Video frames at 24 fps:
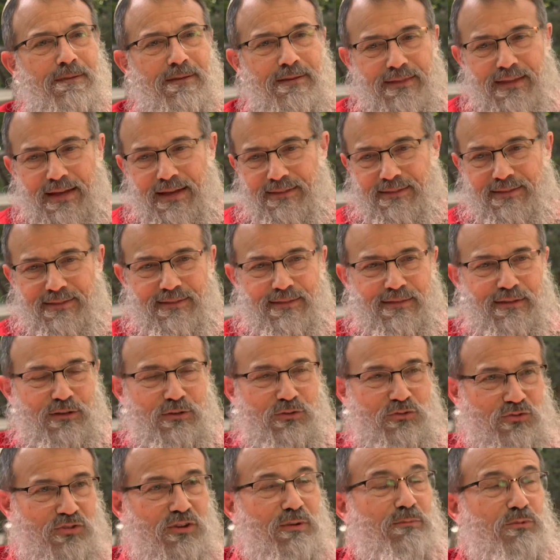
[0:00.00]
that
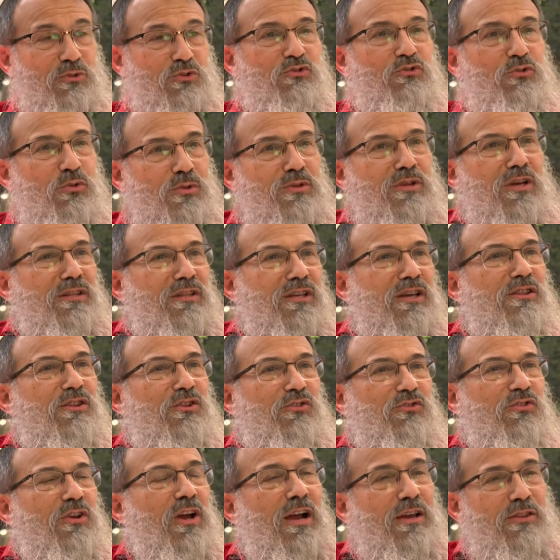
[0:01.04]
there's some truth on the other
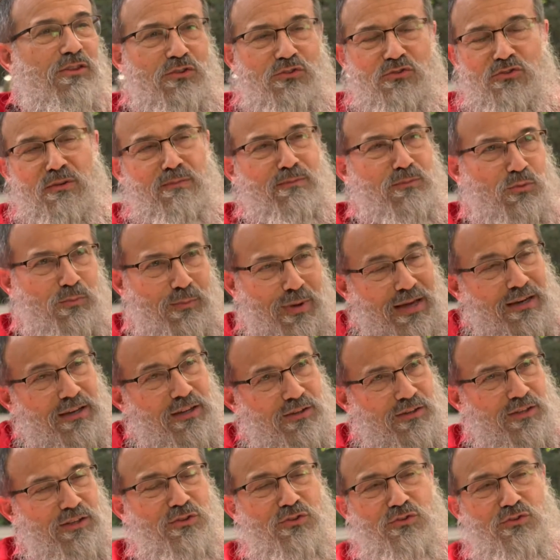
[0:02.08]
side, there's some humanity,